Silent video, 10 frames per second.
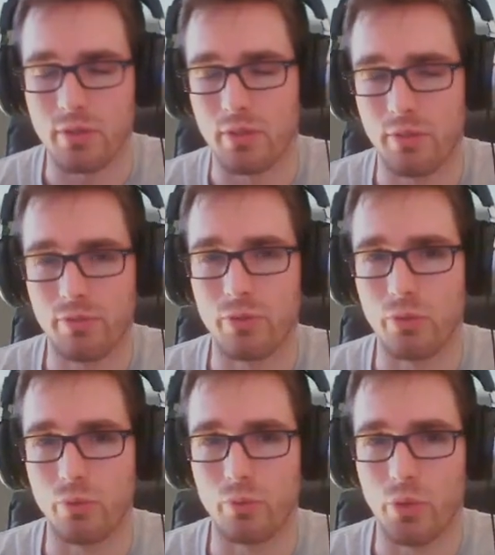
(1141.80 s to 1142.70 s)
if
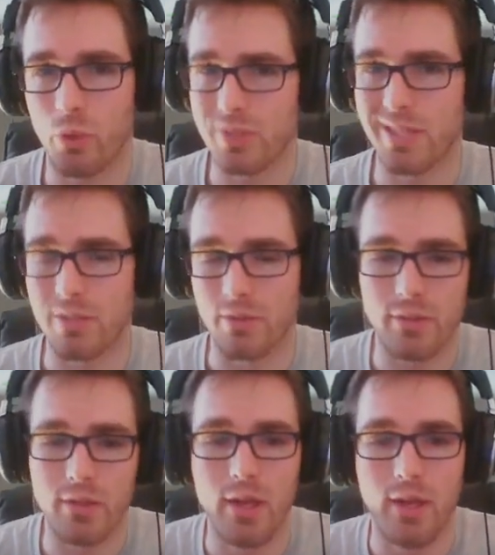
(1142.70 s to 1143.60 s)
you know stencils,
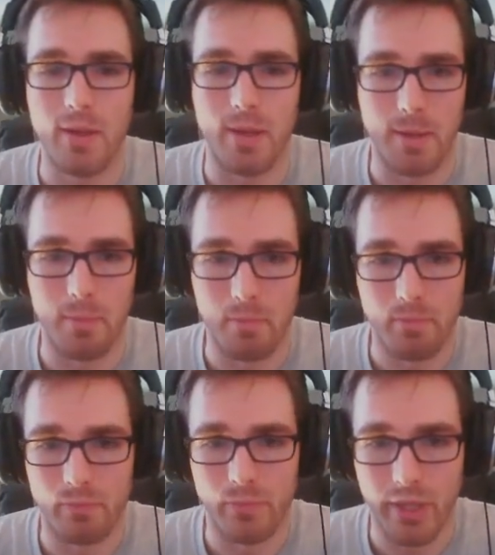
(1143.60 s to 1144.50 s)

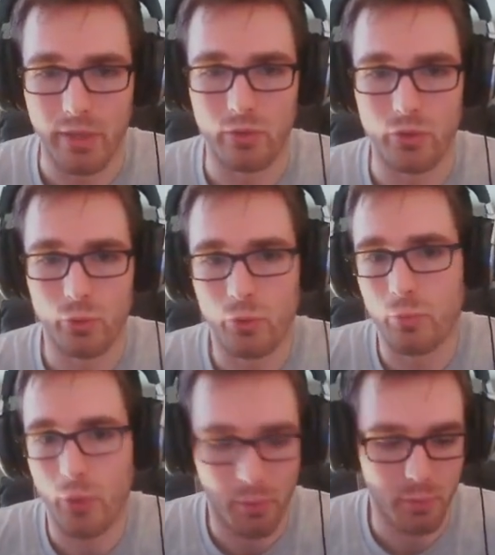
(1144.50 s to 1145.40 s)
then you would
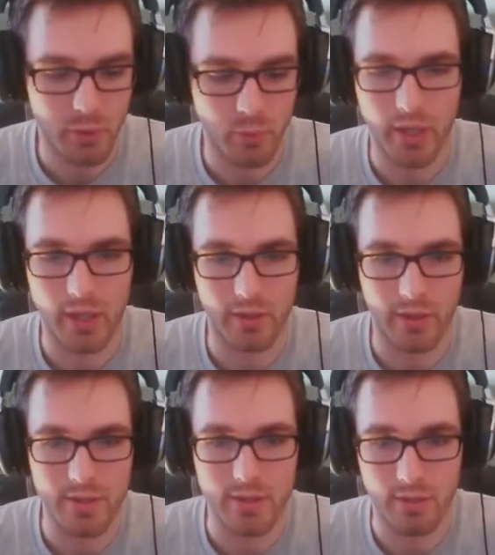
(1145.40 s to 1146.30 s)
probably
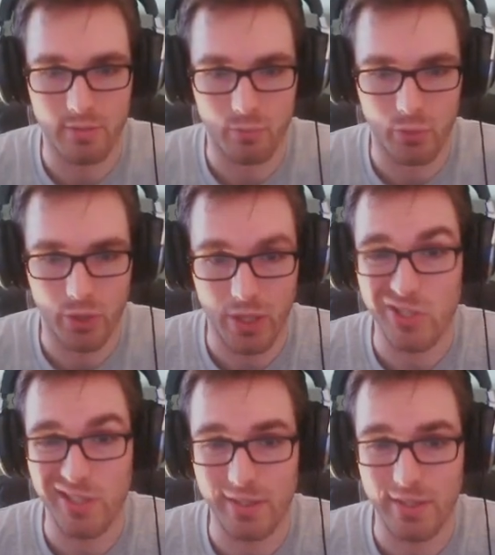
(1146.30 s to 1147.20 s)
recognize that we could actually
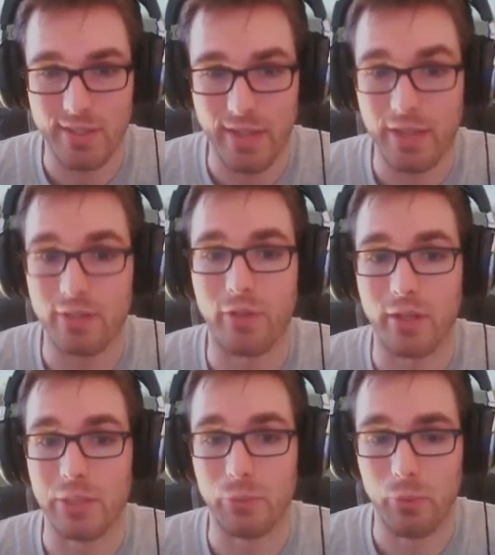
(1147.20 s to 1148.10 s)
get the exact effect
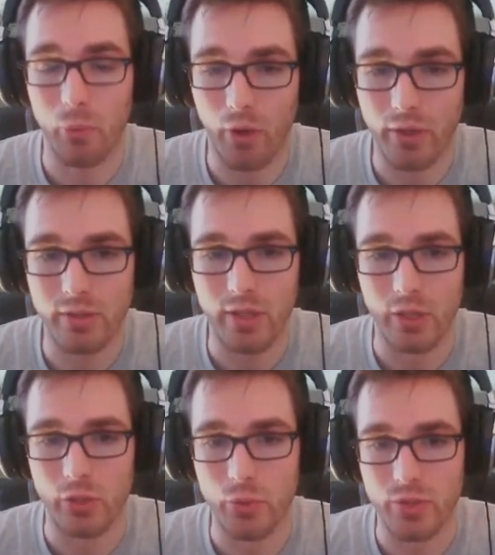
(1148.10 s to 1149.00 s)
that we want
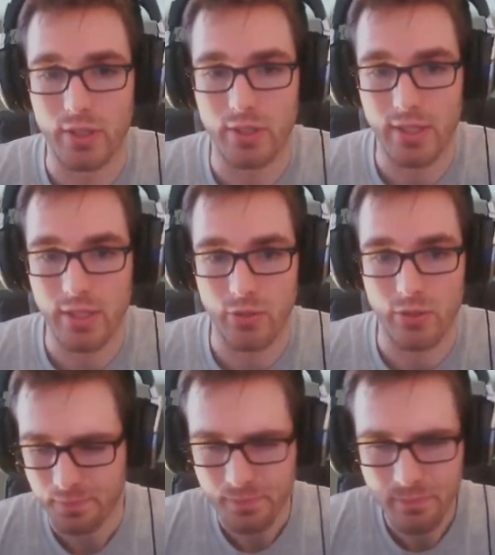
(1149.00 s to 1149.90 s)
using
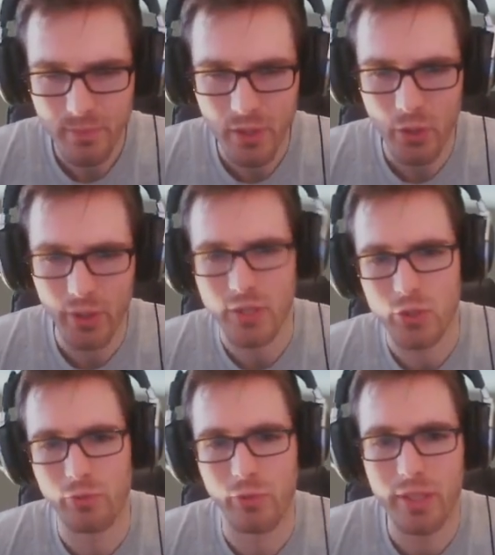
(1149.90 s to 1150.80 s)
stencils. Okay, so
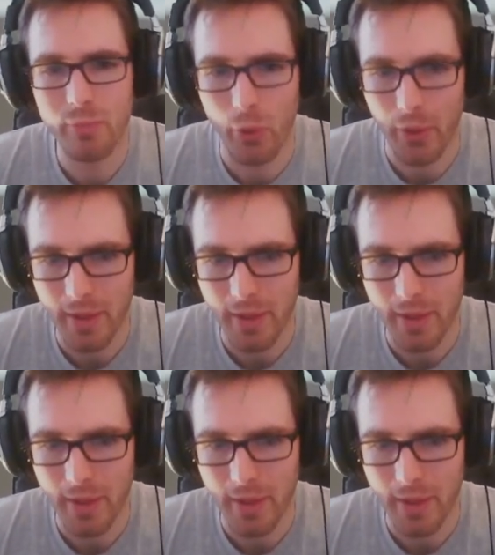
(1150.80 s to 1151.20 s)
if we keep going,